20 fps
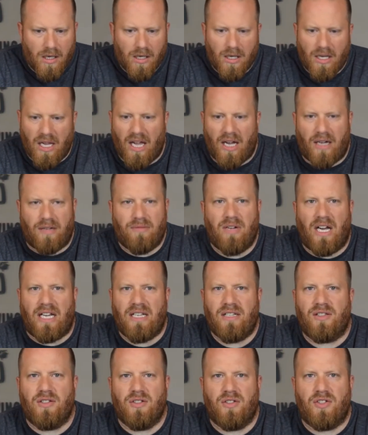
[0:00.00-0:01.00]
Yeah,
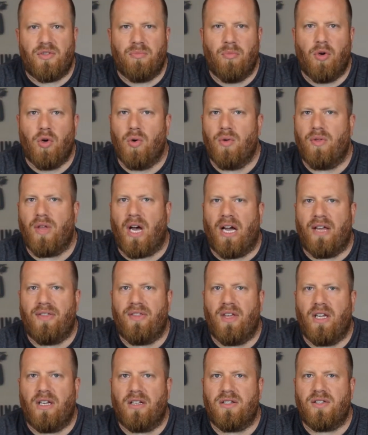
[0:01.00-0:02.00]
nice and smooth. I
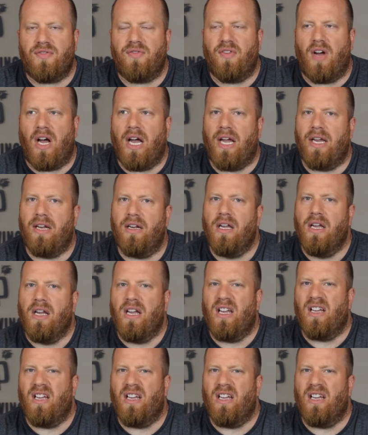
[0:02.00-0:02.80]
think it's fine.